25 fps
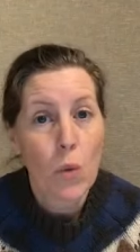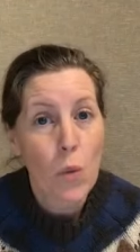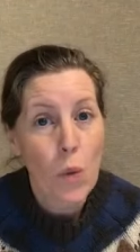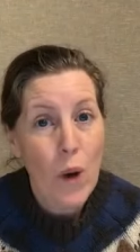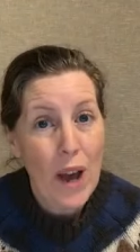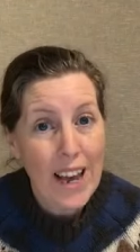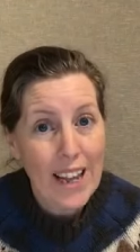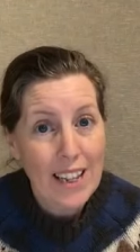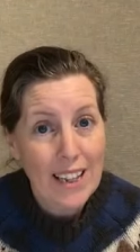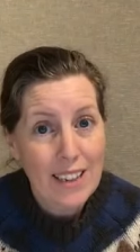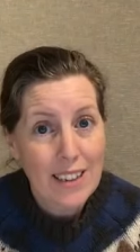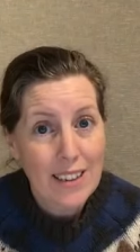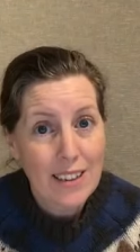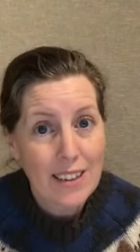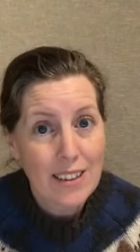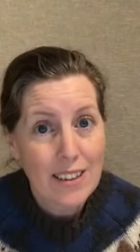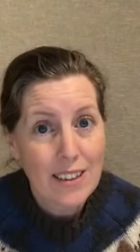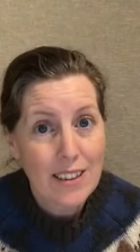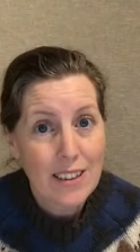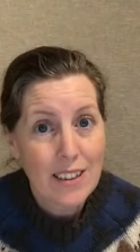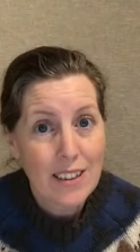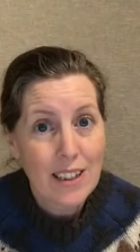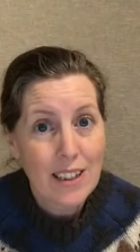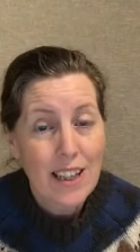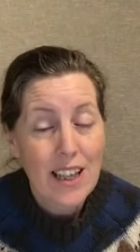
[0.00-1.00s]
Well,
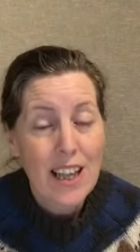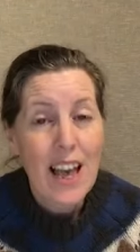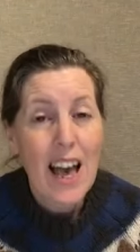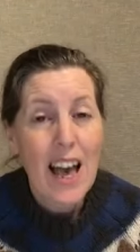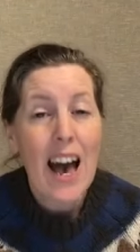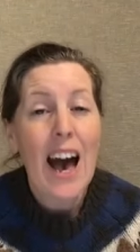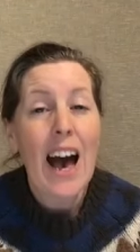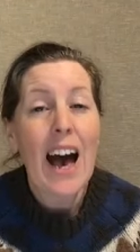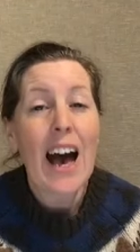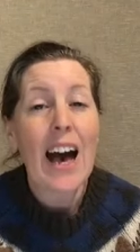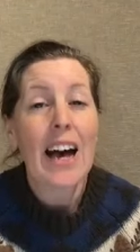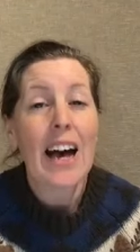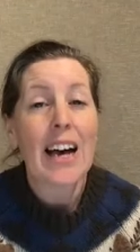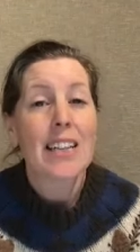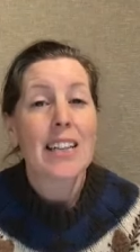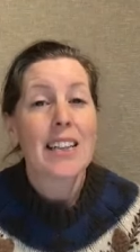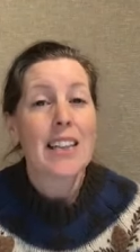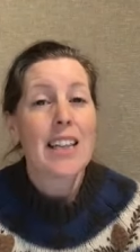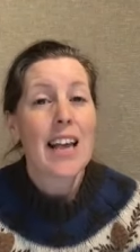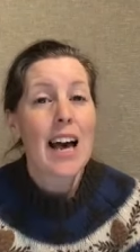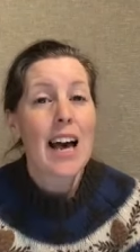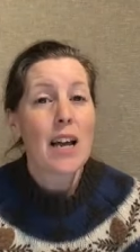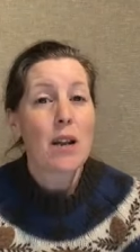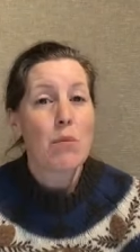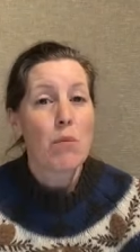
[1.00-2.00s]
at
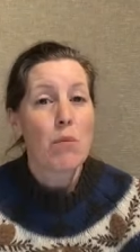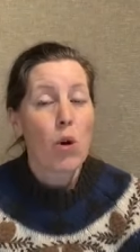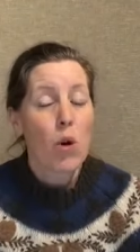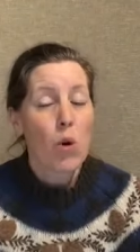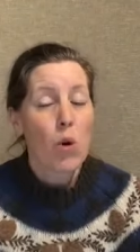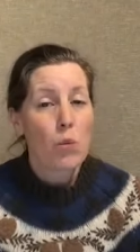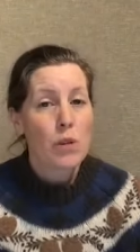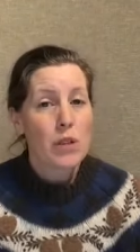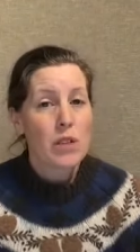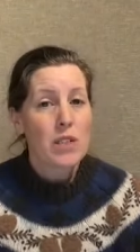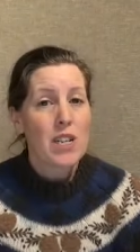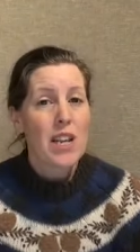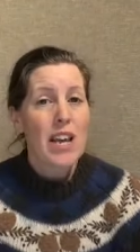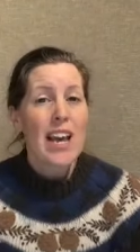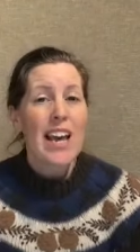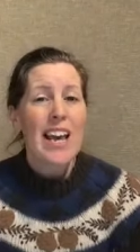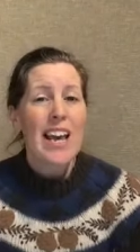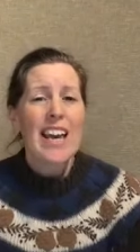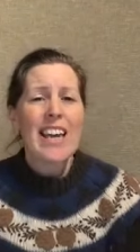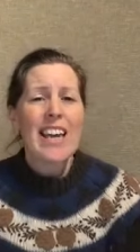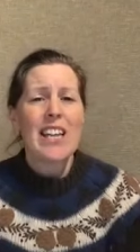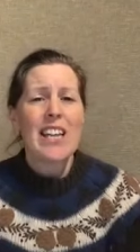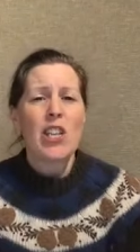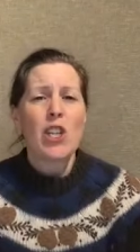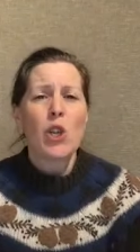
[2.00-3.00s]
that moment,
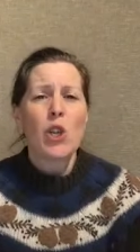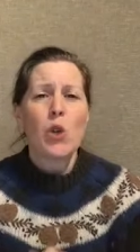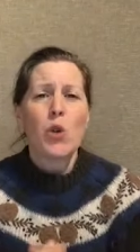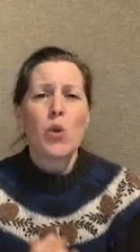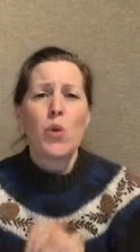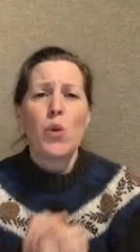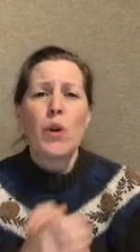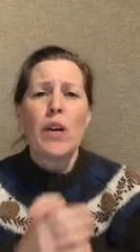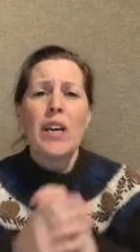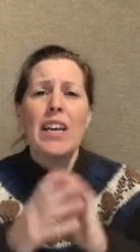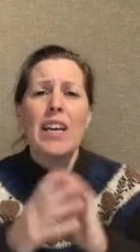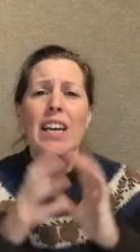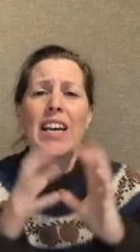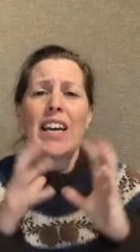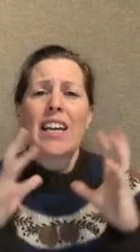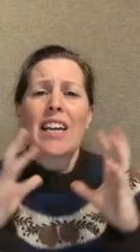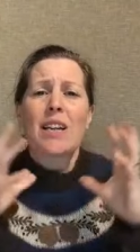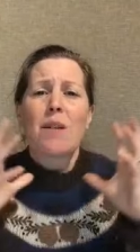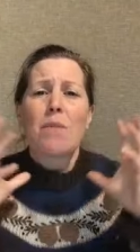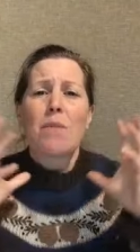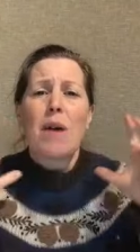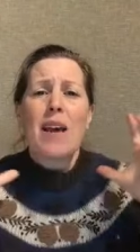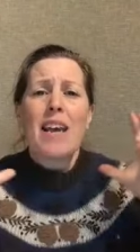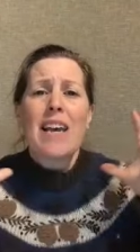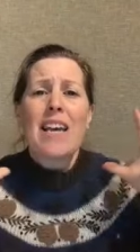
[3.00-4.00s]
he knew he had
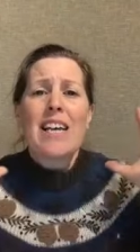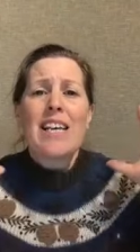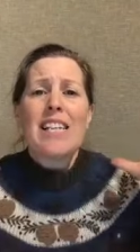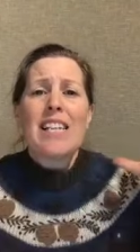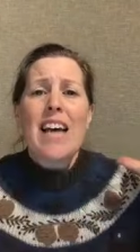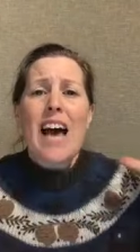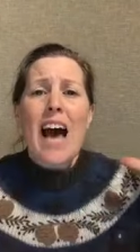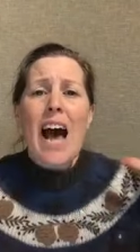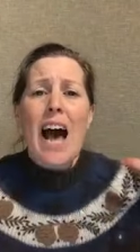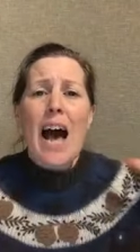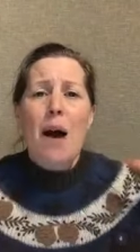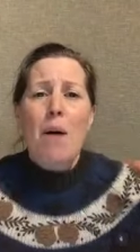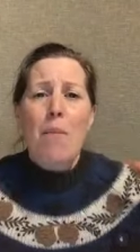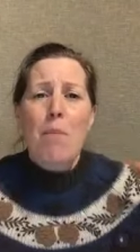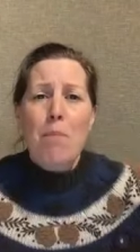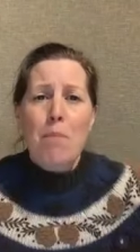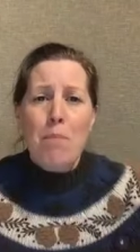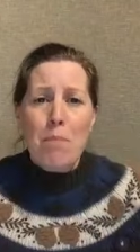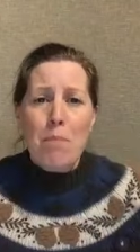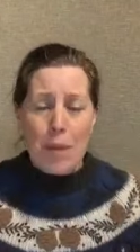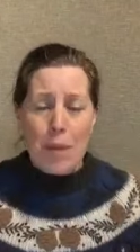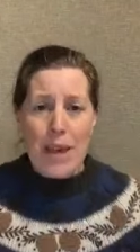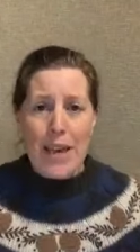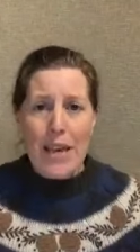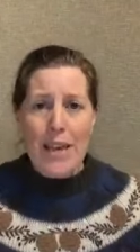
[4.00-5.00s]
made a
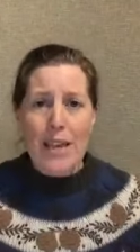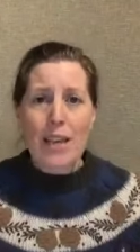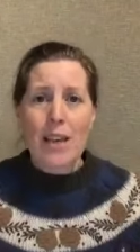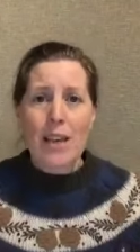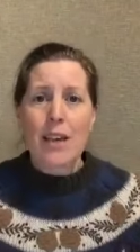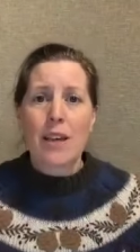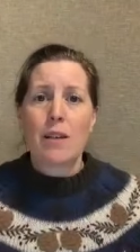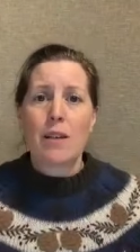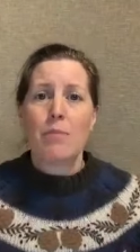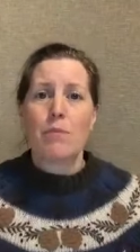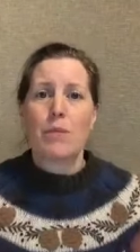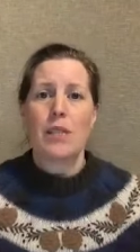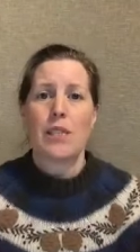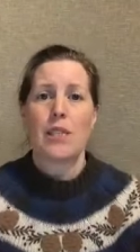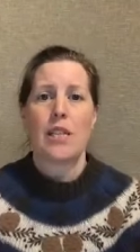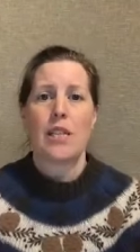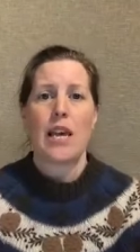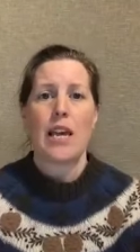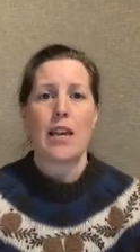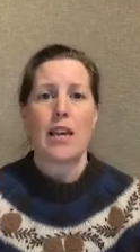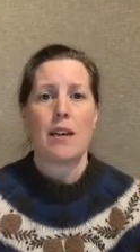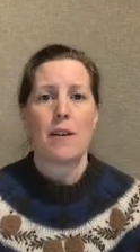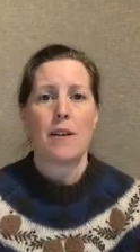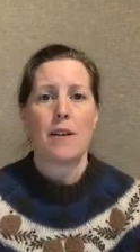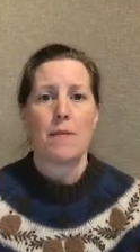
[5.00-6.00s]
big
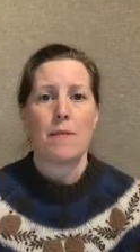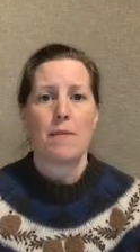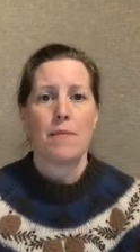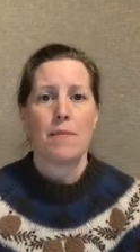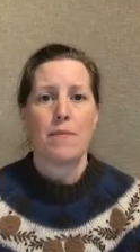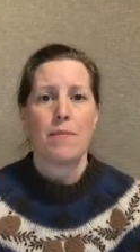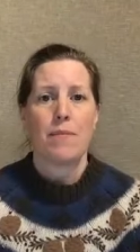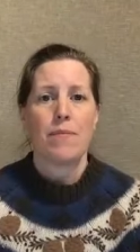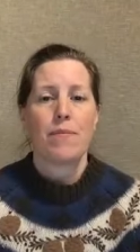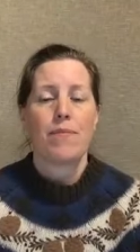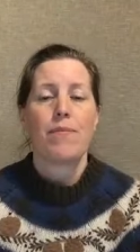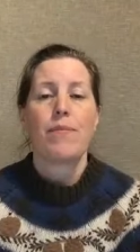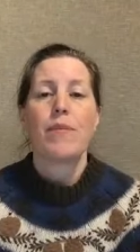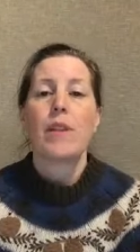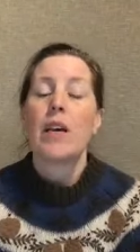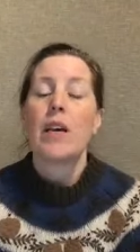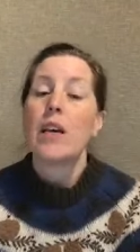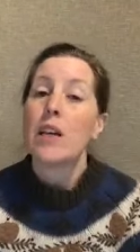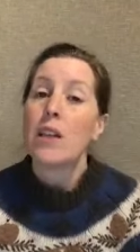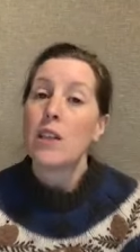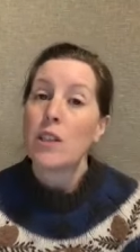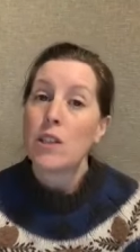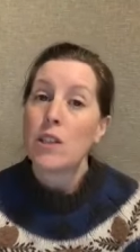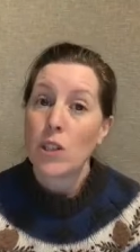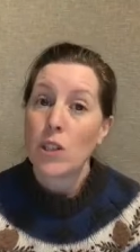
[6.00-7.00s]
mistake.
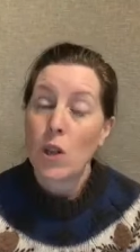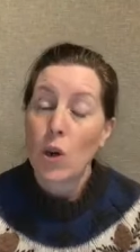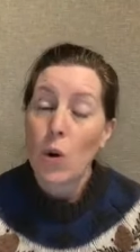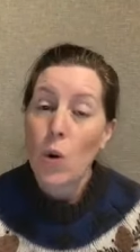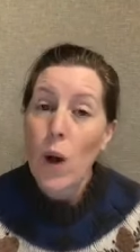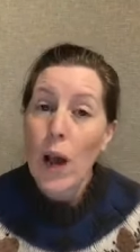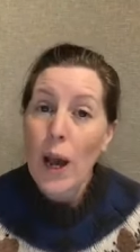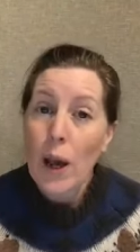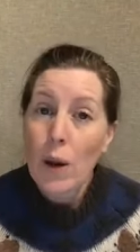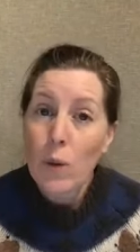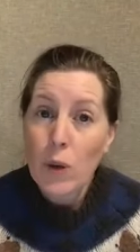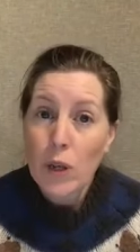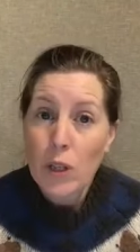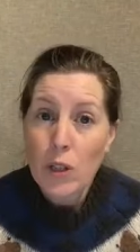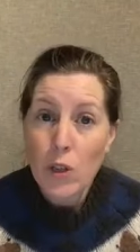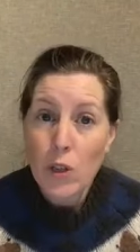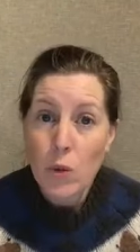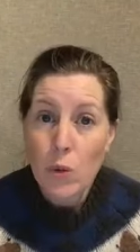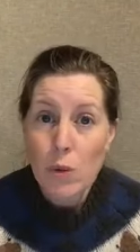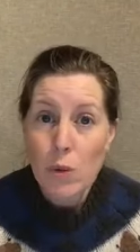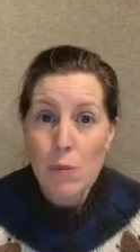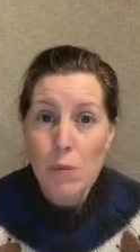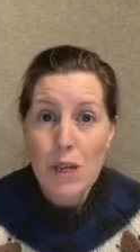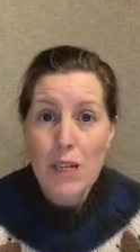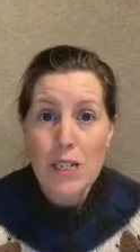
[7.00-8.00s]
Do you know how he knew
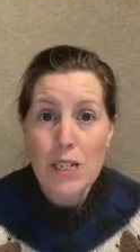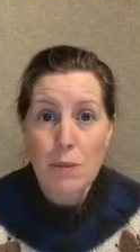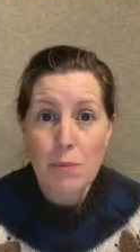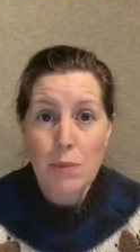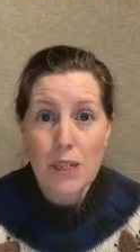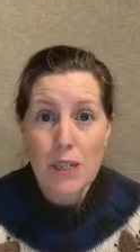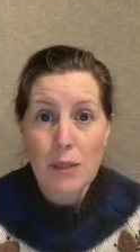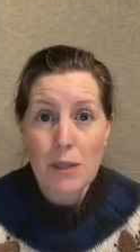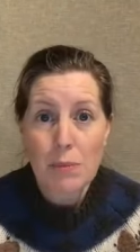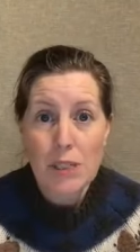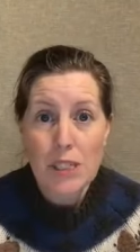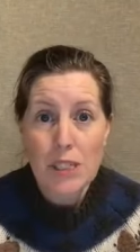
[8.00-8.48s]
he made a big